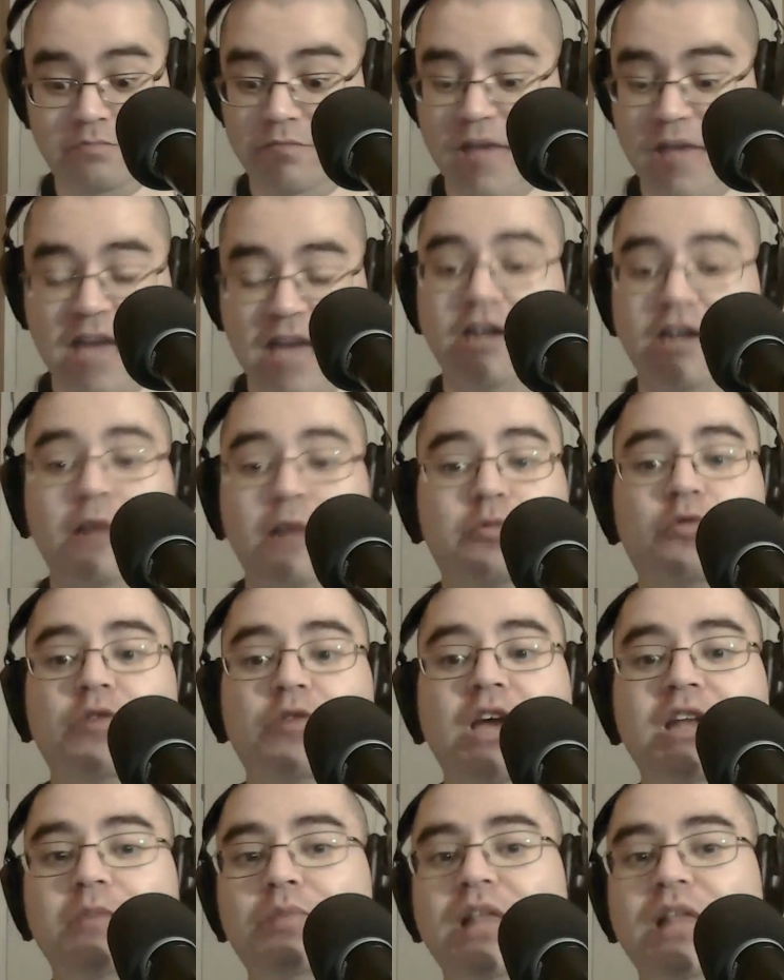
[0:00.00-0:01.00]
ended up
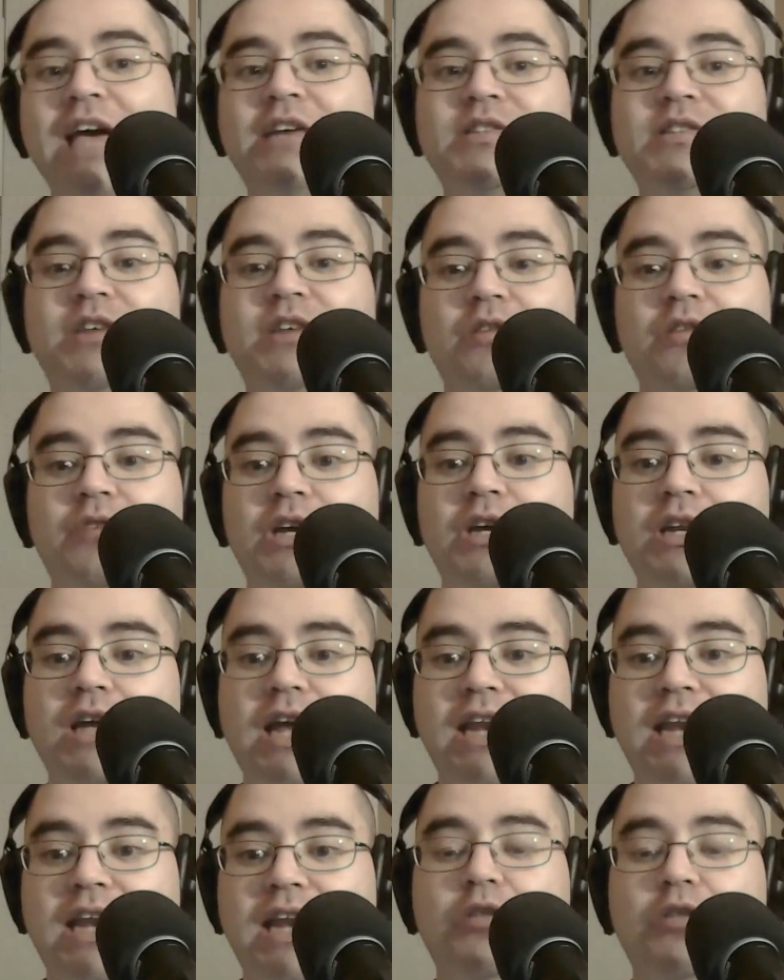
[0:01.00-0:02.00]
creating Plex out of it.
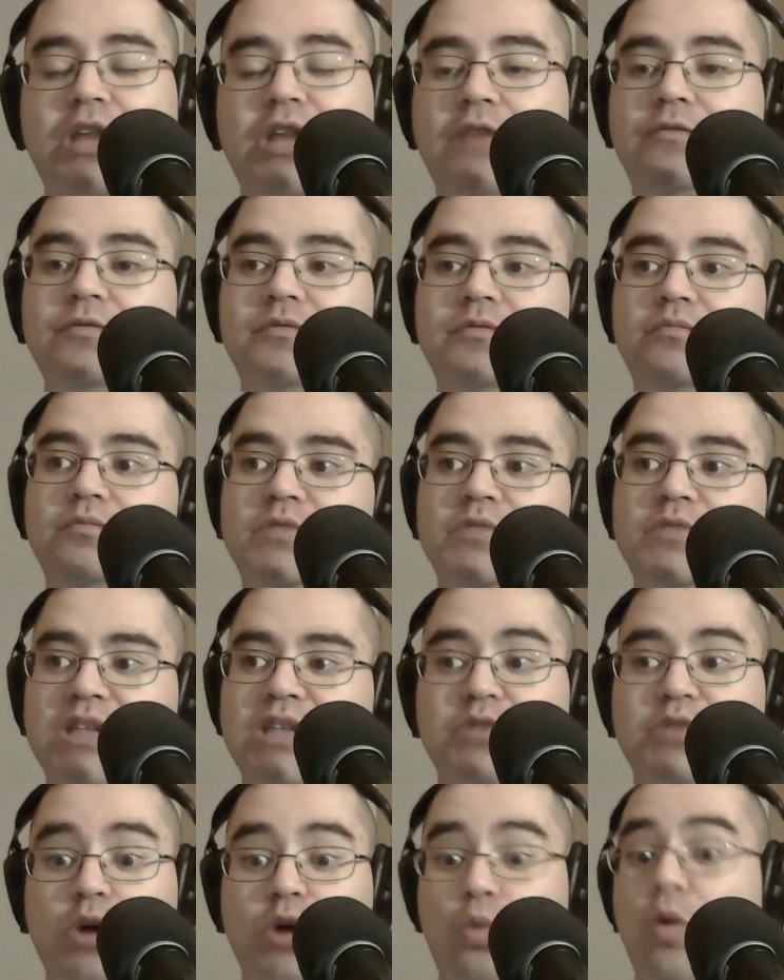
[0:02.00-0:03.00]
And now they've
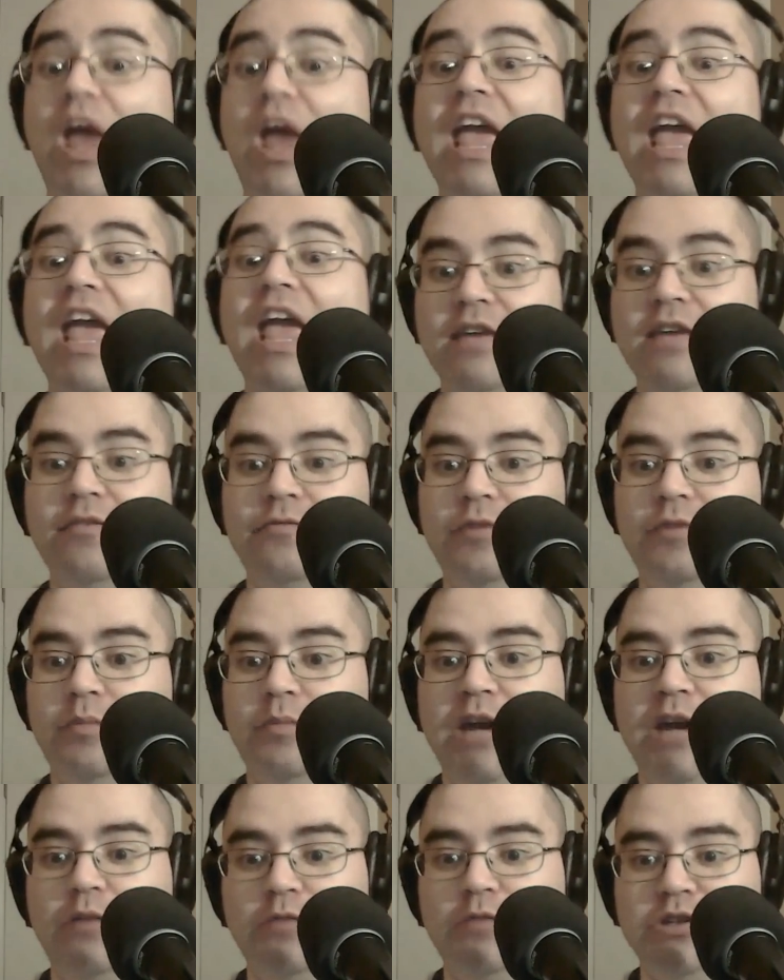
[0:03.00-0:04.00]
stepped away from
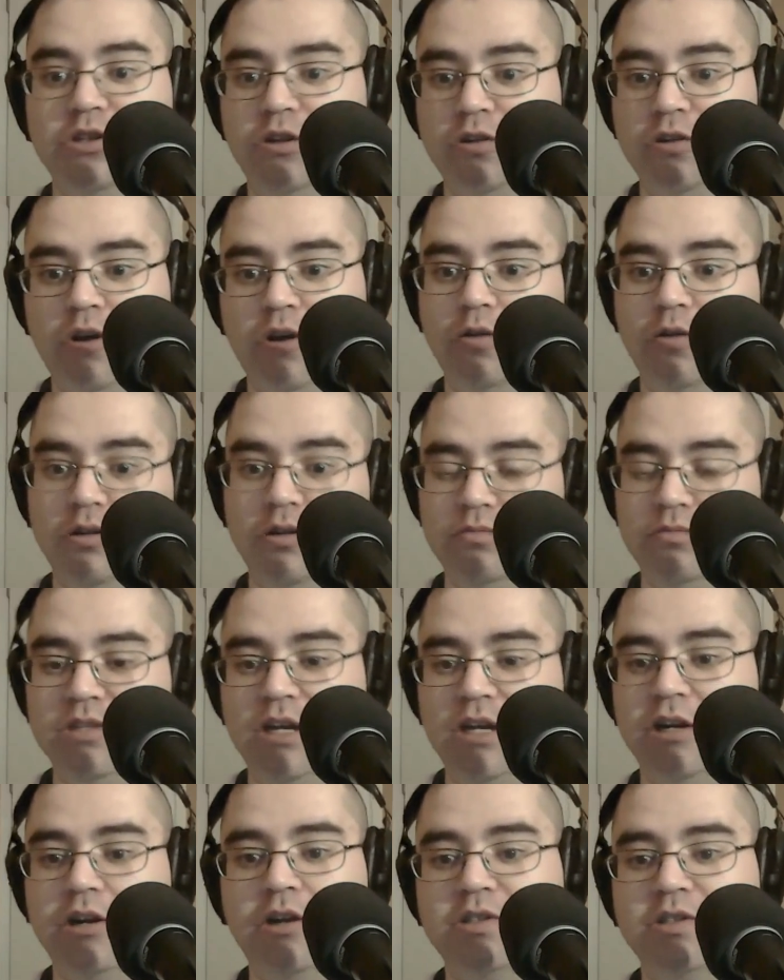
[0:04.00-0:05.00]
that original code and
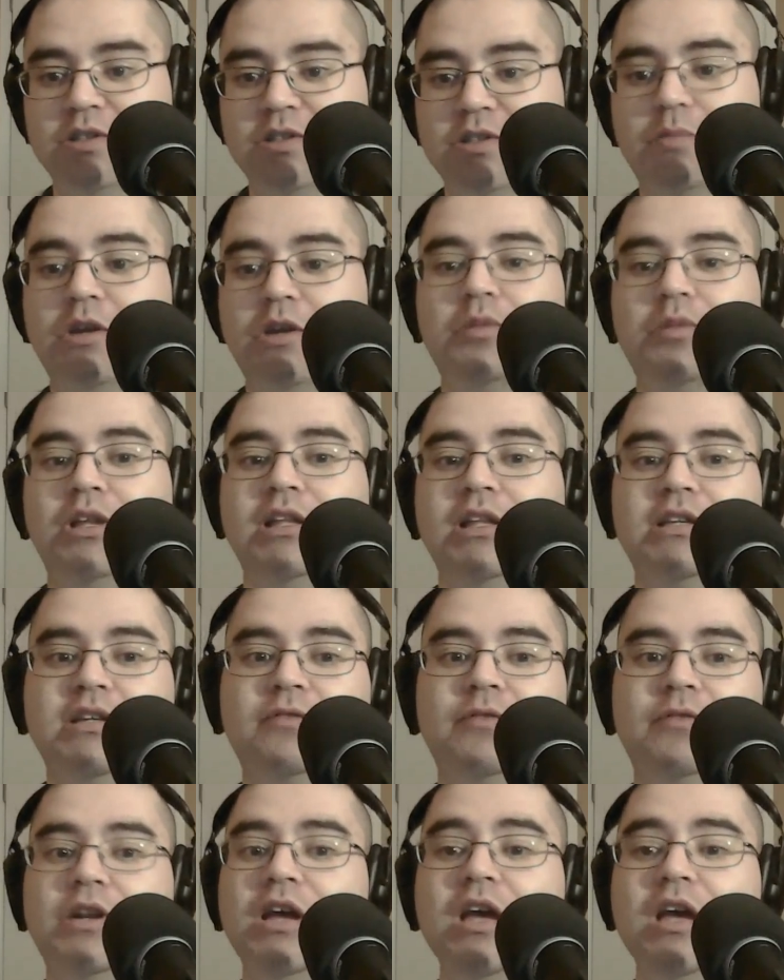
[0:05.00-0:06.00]
done it on something completely
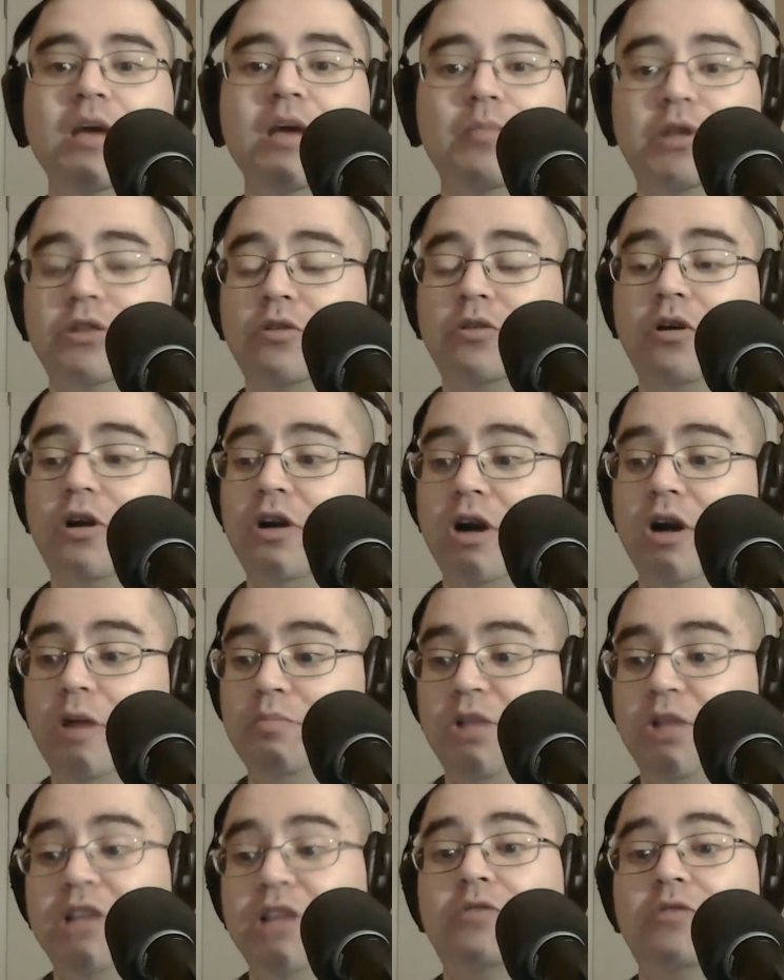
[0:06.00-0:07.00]
different. But there are a
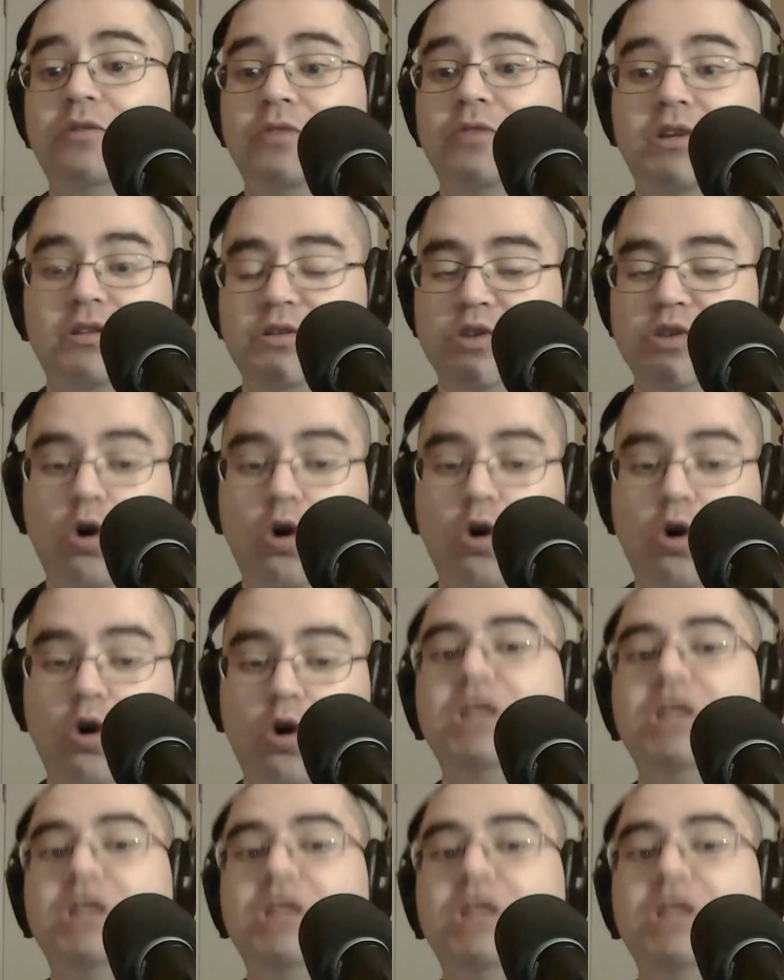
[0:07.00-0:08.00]
plethora of things. There's
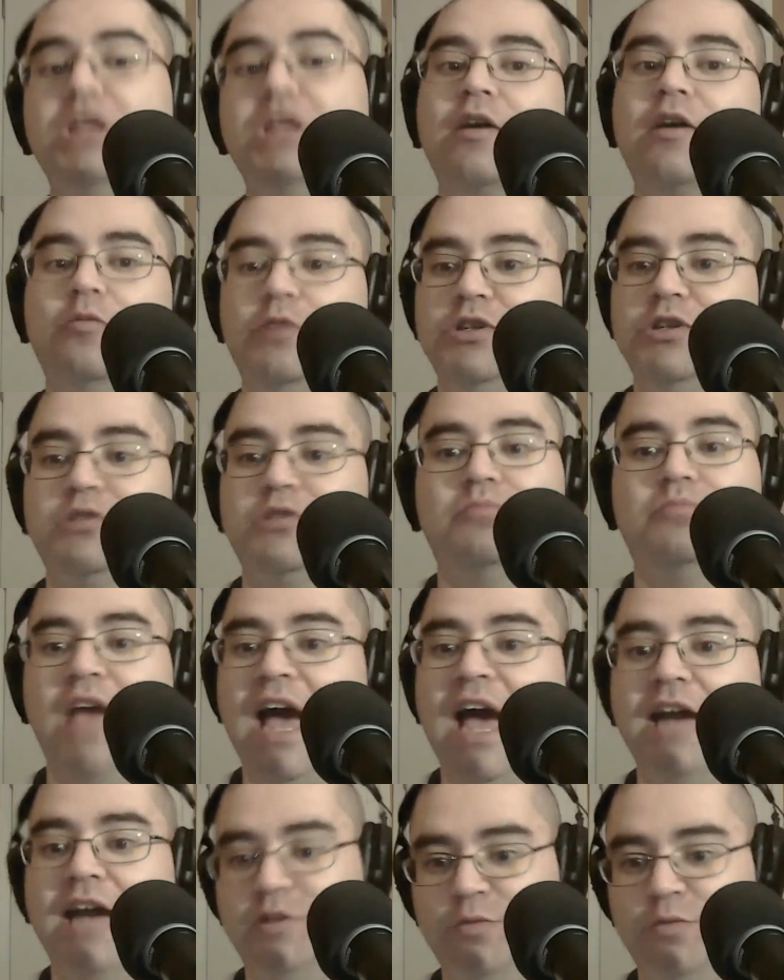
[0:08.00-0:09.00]
OpenELAC, which
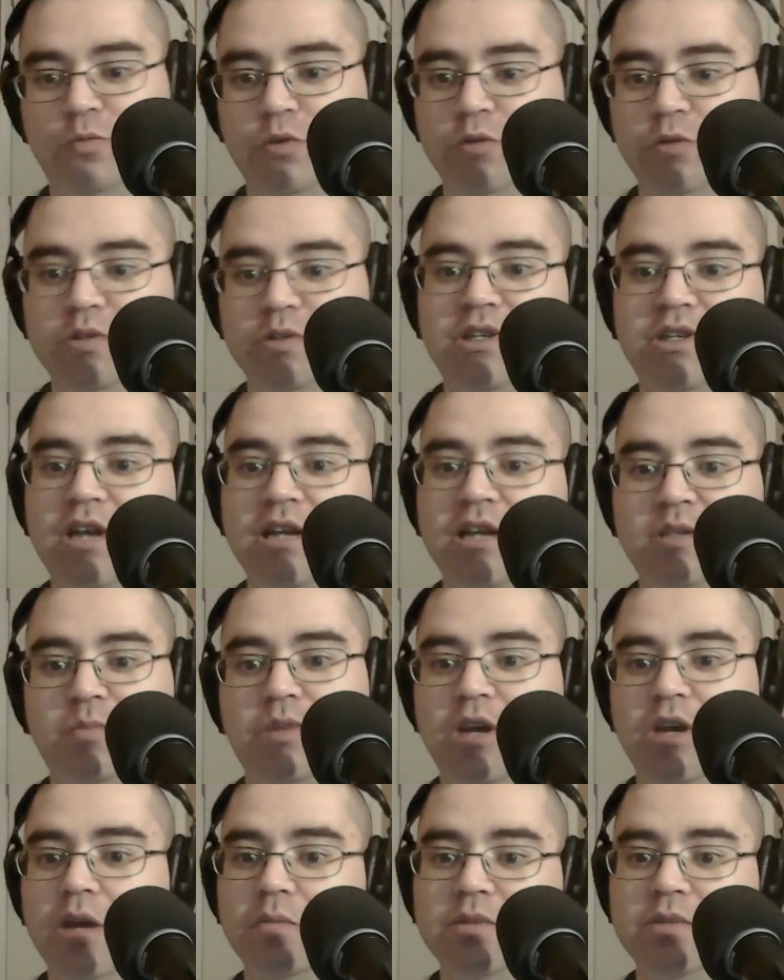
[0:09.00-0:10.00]
had its roots in
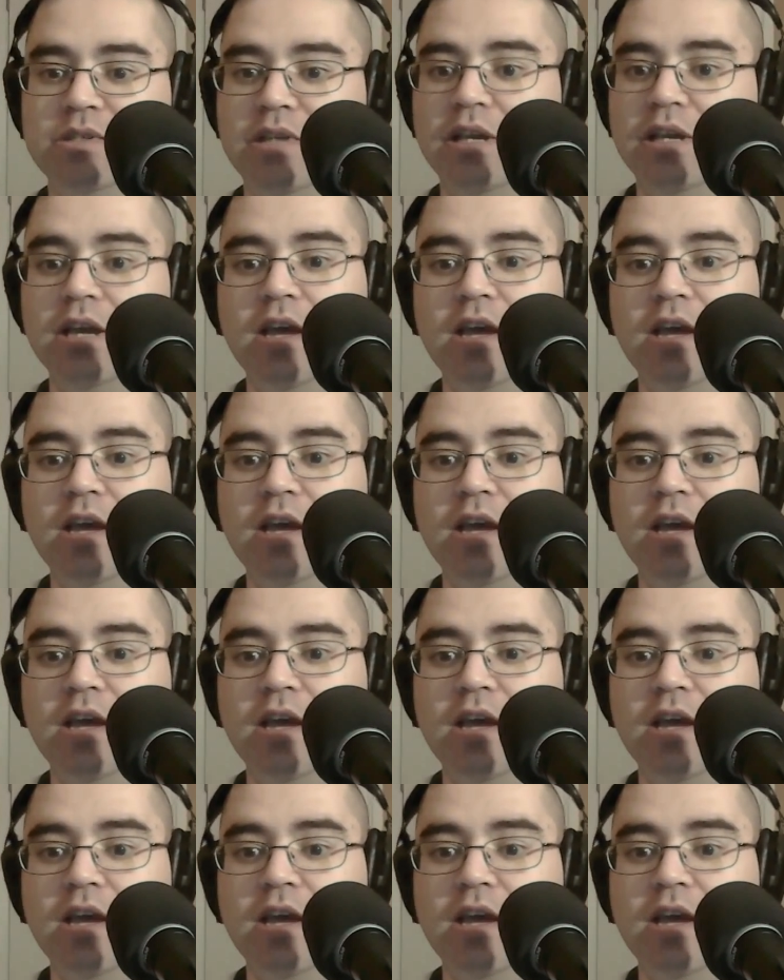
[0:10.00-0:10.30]
XBMC.